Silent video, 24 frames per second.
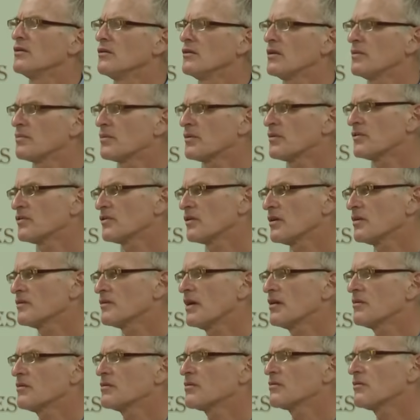to preserve
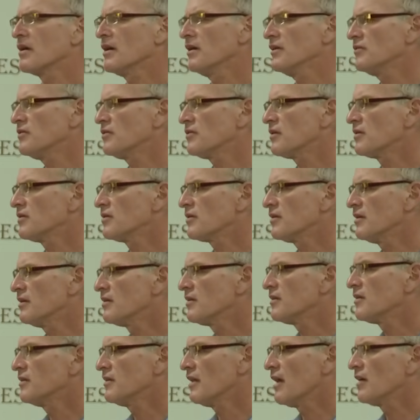our rights under
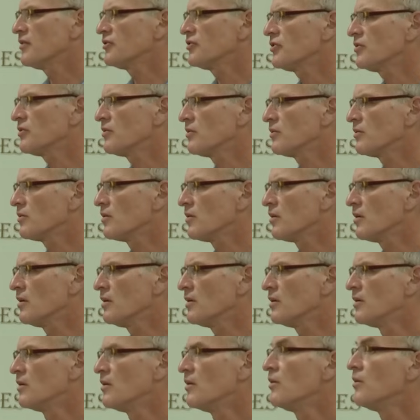international law,
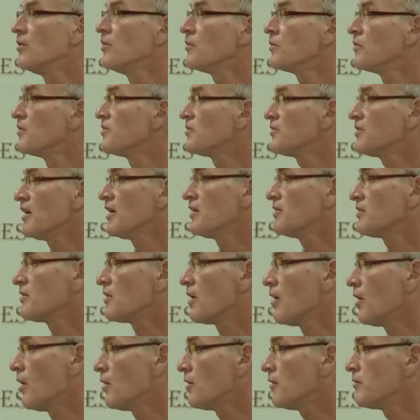which says
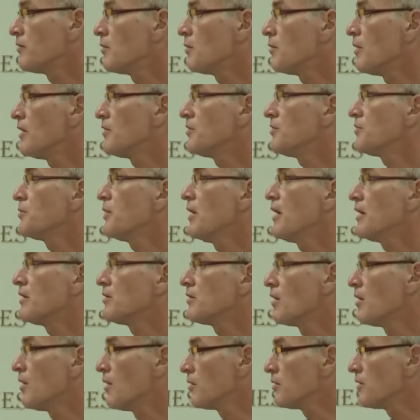the whole of the West Bank,
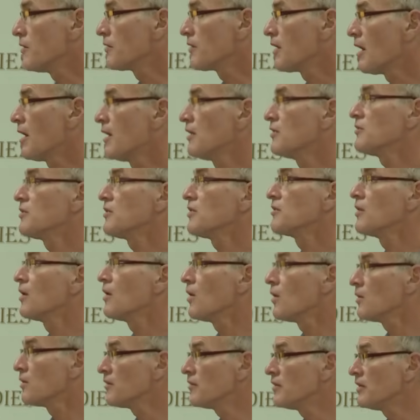the whole of Gaza, the
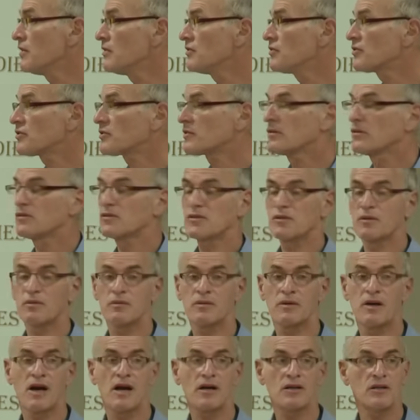whole of East
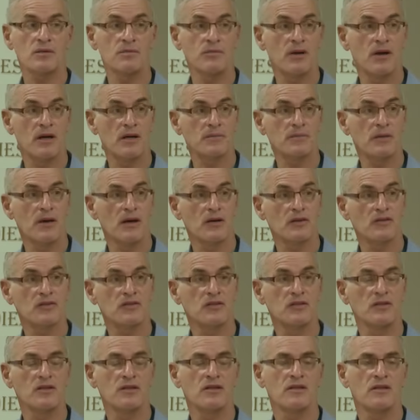Jerusalem are occupied
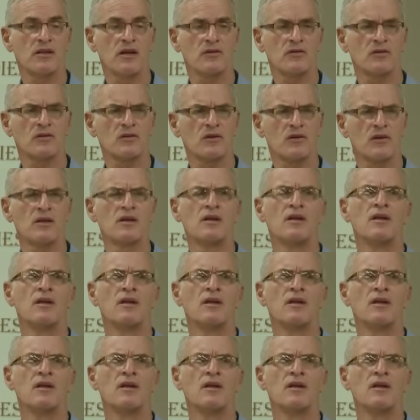Palestinian territory.